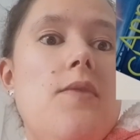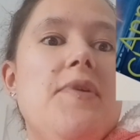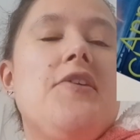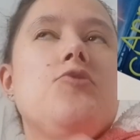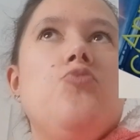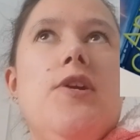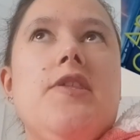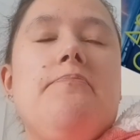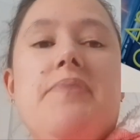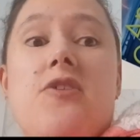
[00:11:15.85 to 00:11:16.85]
Because
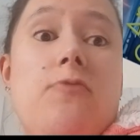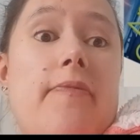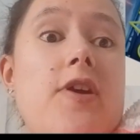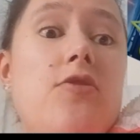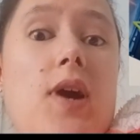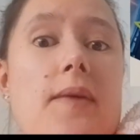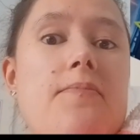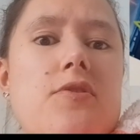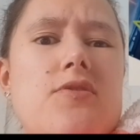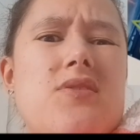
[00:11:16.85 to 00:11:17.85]
when the big reveal
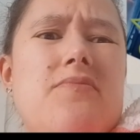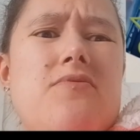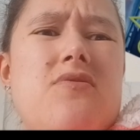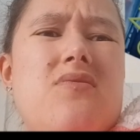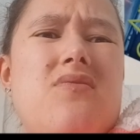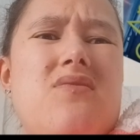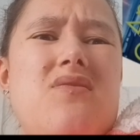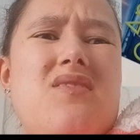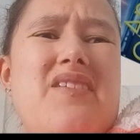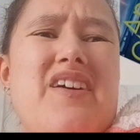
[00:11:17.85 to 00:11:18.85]
happened, I thought,
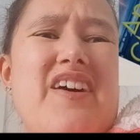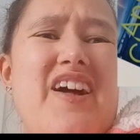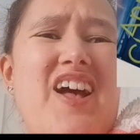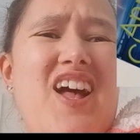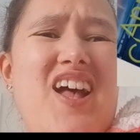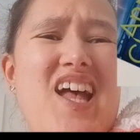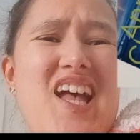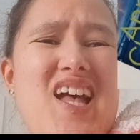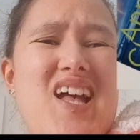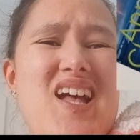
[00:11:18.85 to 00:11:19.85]
huh?
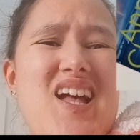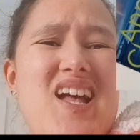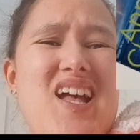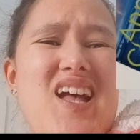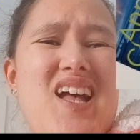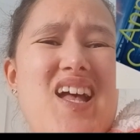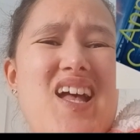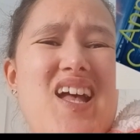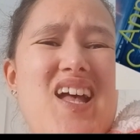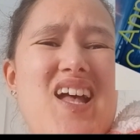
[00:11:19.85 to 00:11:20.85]
Wow.